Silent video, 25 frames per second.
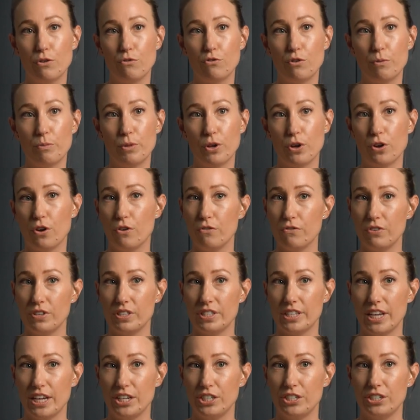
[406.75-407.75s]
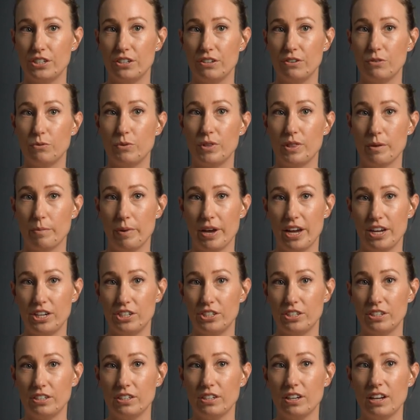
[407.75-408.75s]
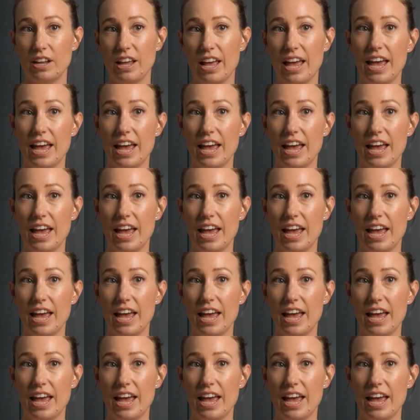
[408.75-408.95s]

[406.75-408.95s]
from the conversation with the patient